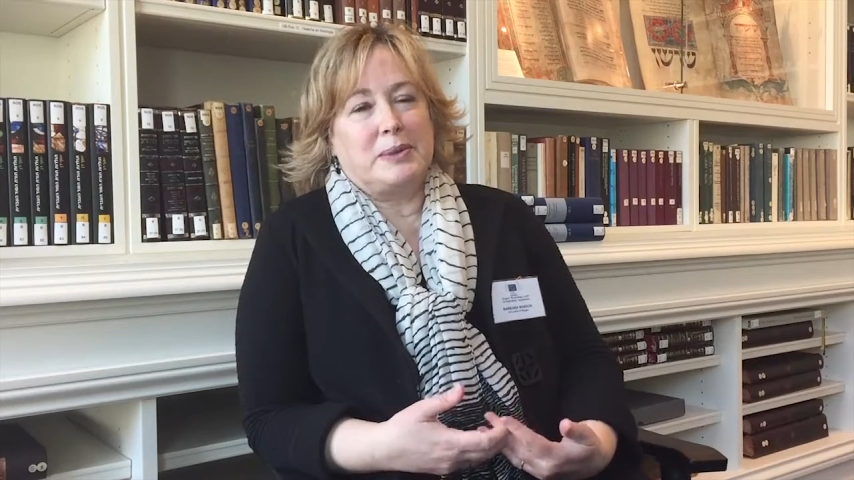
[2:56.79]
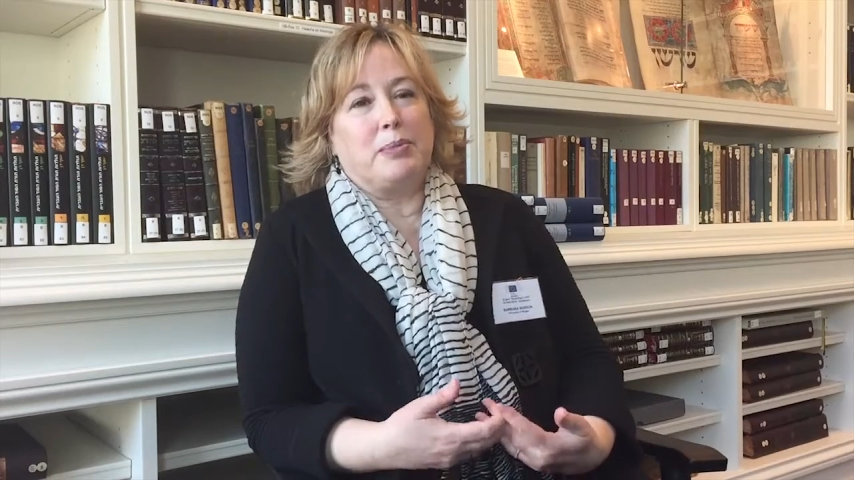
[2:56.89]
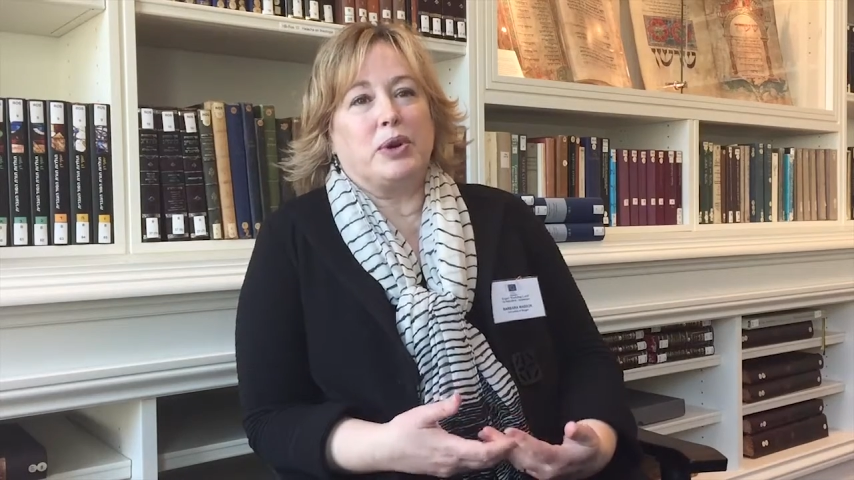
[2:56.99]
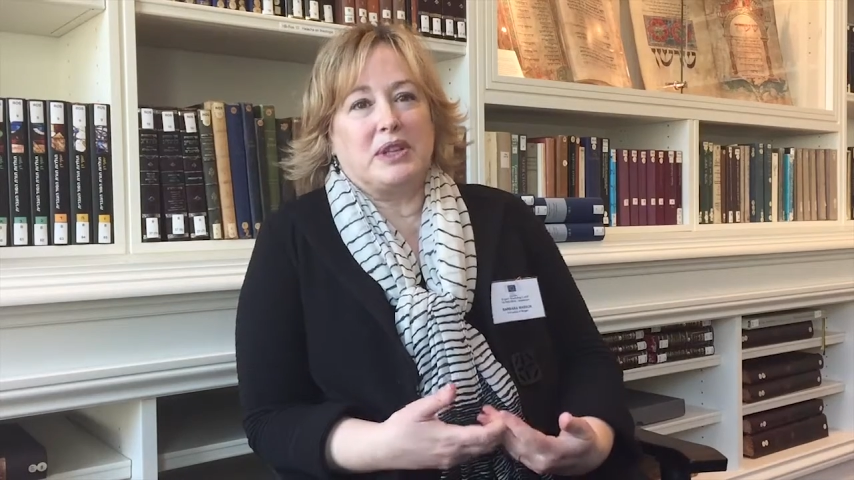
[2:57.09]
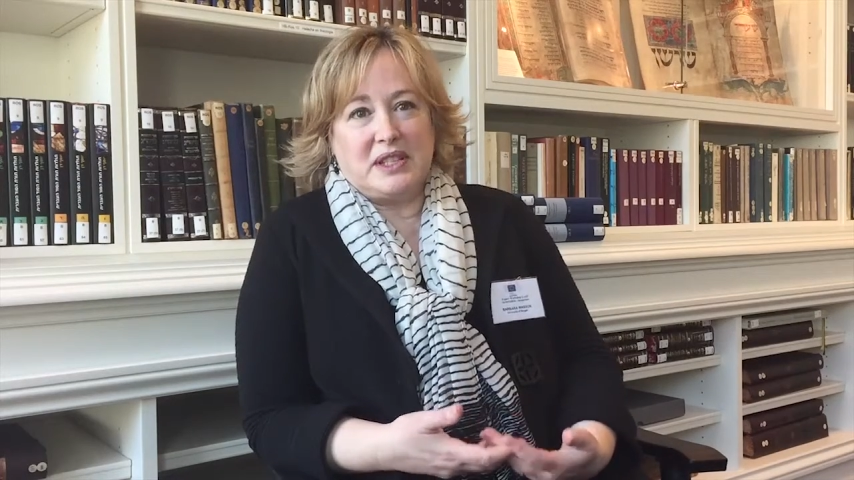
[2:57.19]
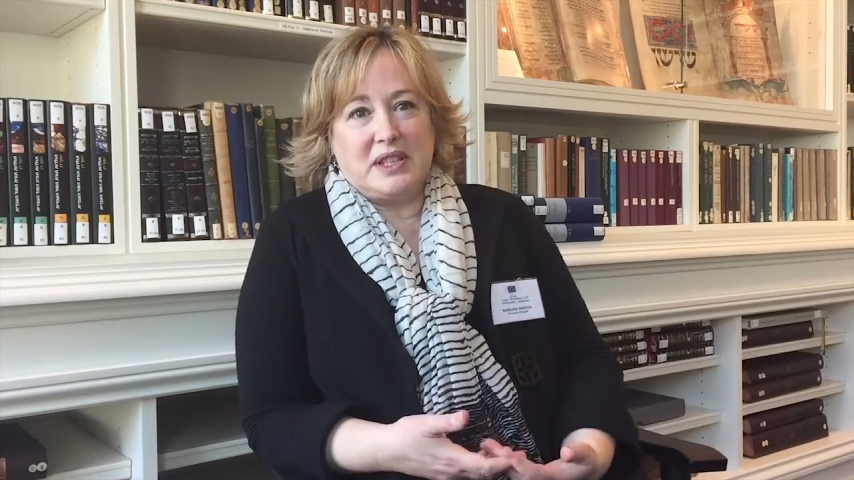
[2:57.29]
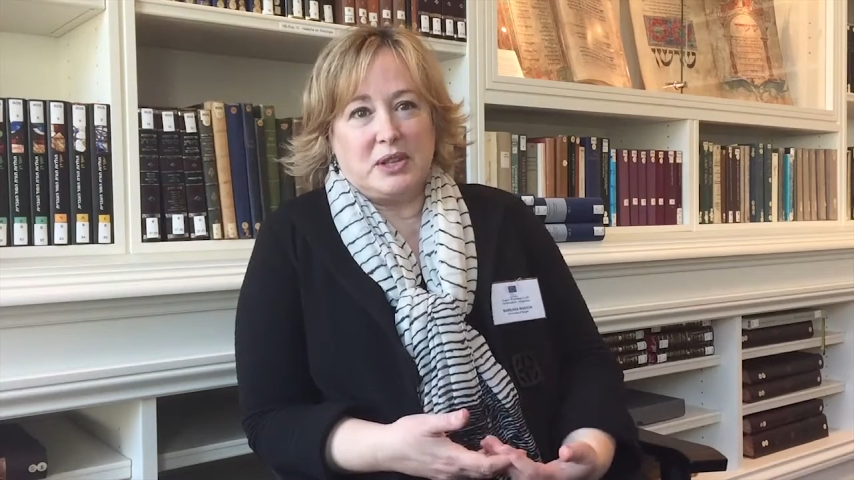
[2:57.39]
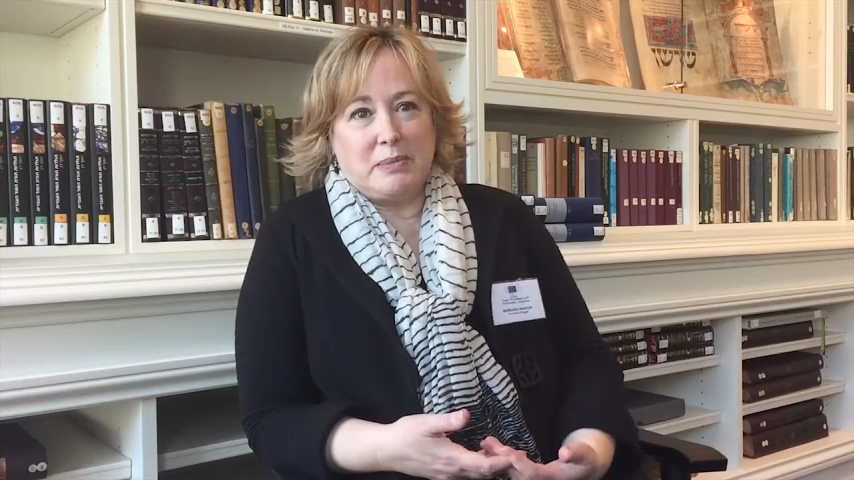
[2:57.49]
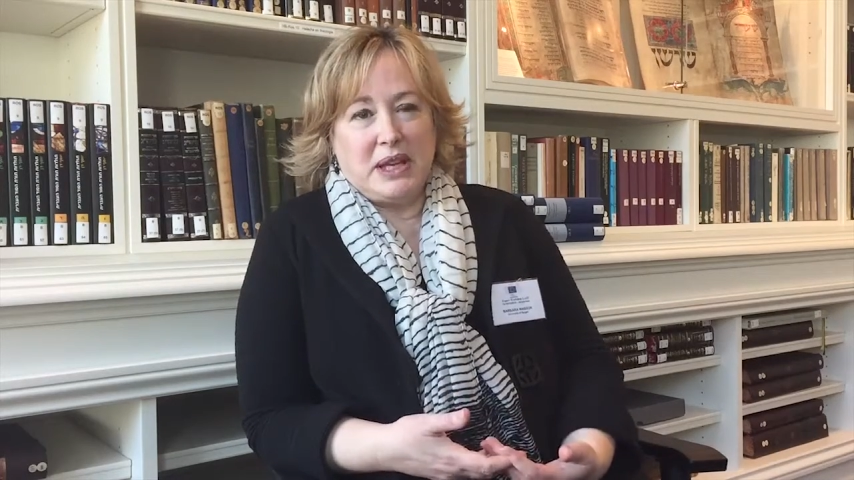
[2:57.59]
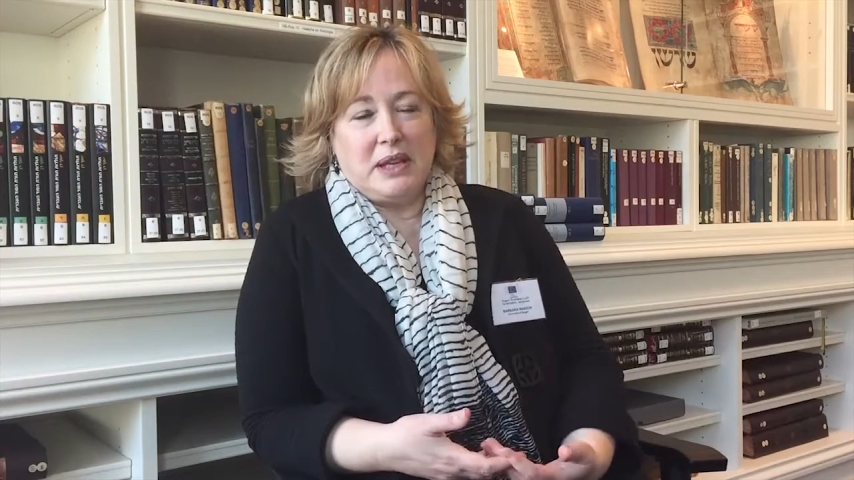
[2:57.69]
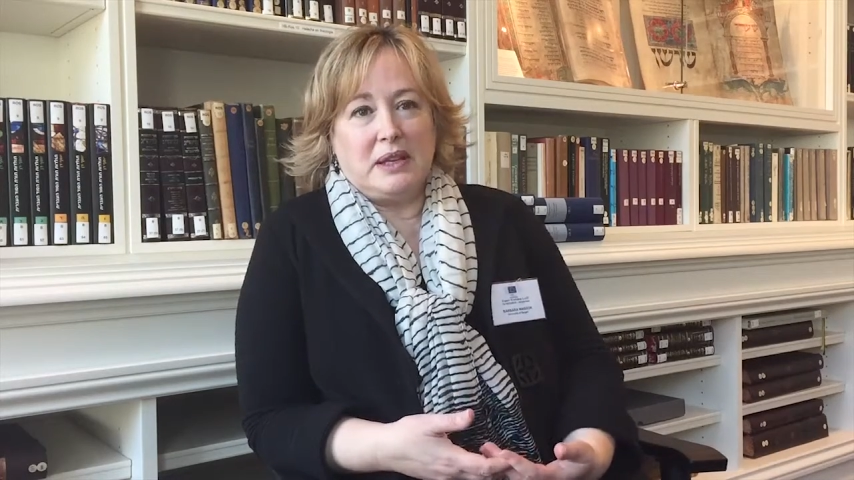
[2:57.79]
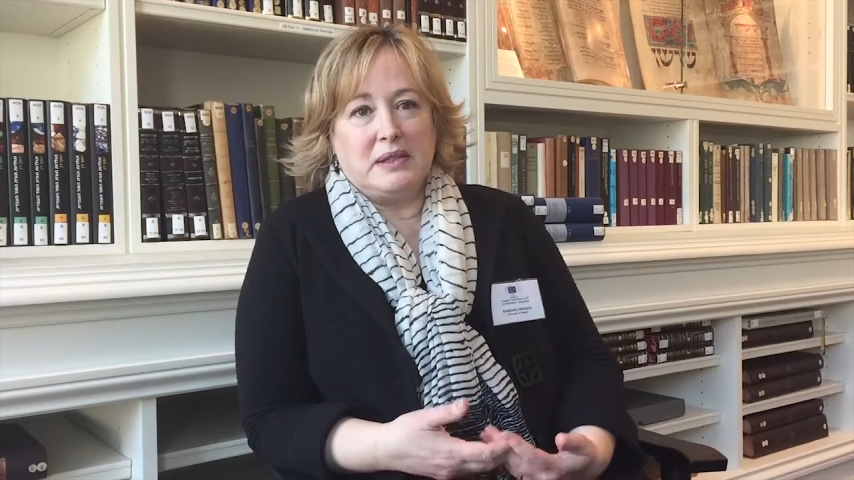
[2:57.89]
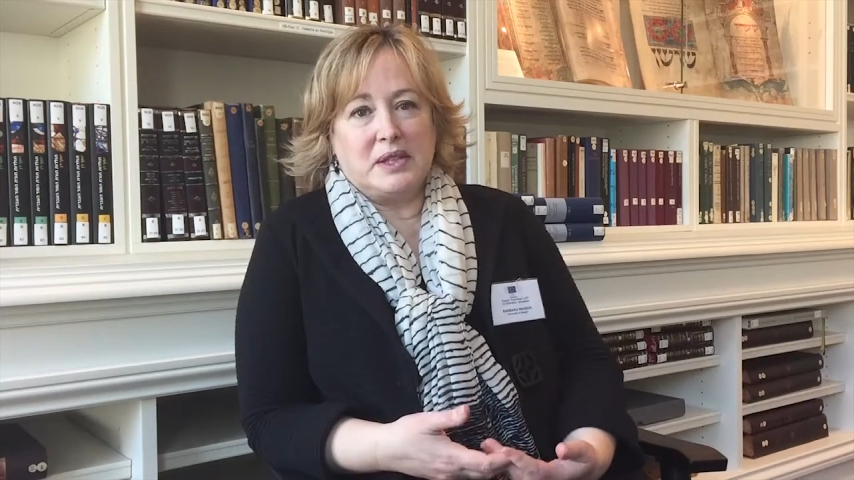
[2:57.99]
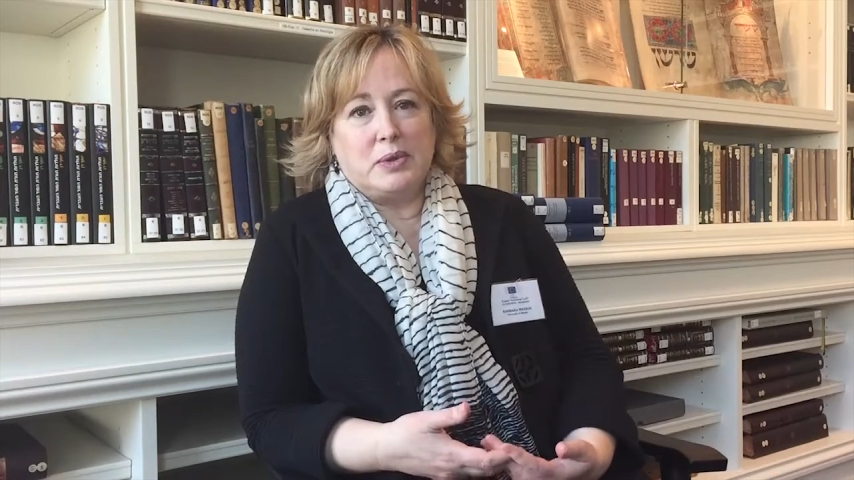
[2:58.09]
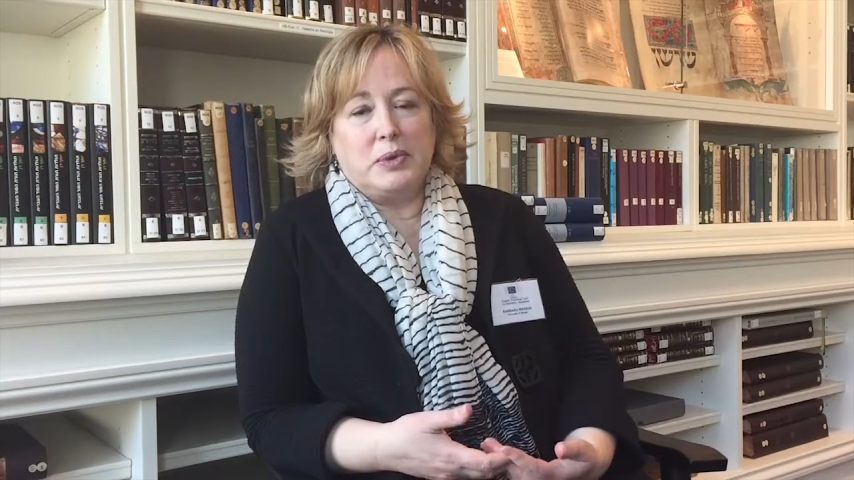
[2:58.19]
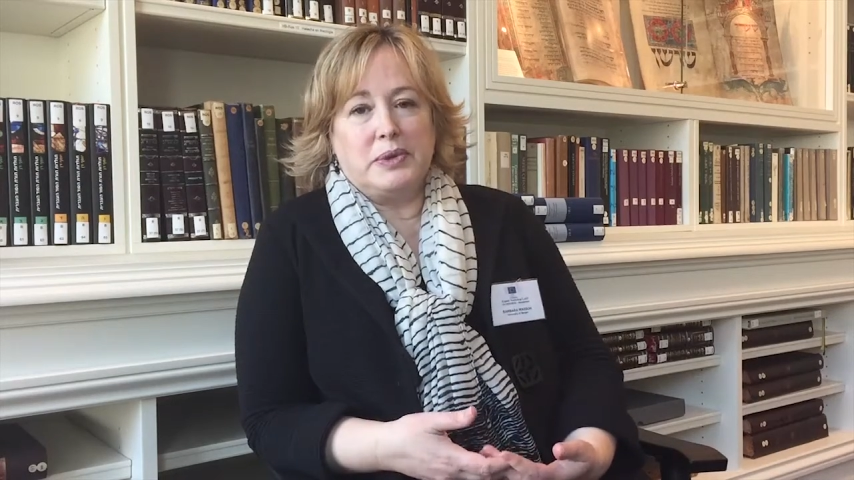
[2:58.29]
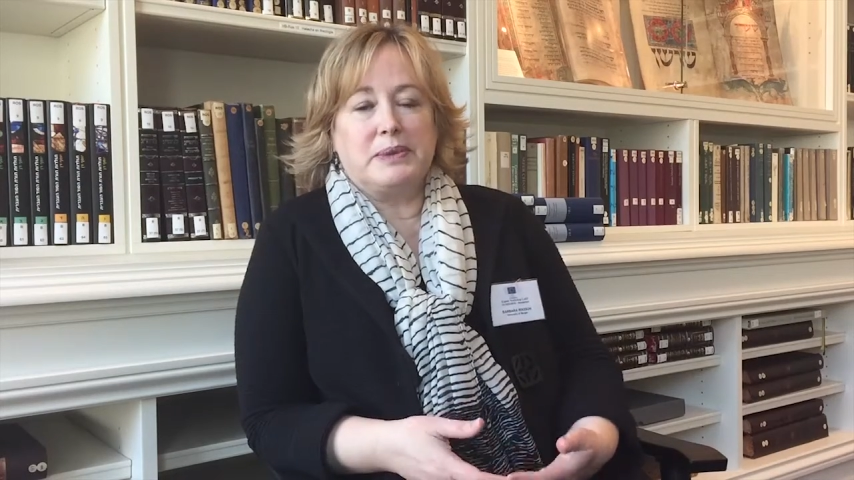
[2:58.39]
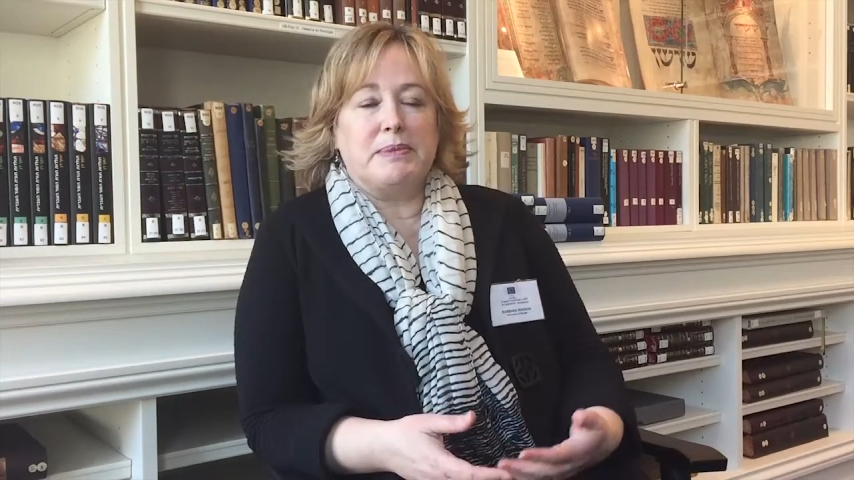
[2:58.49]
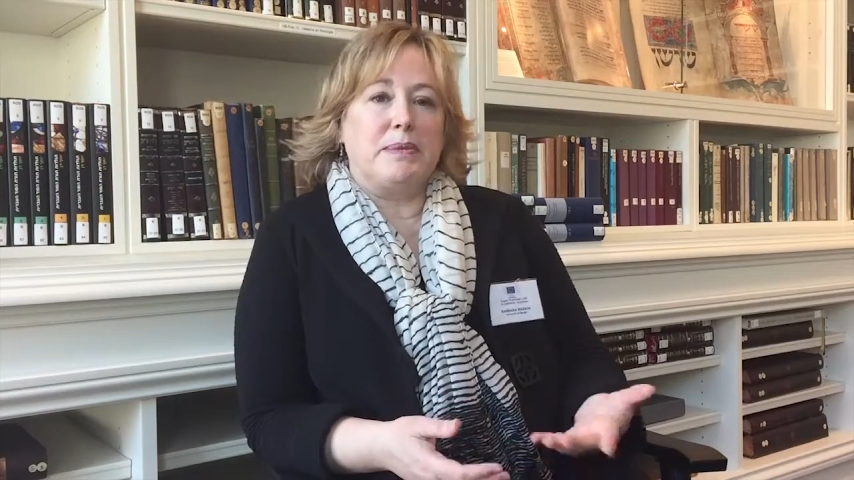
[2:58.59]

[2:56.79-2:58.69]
support decision-making in schools,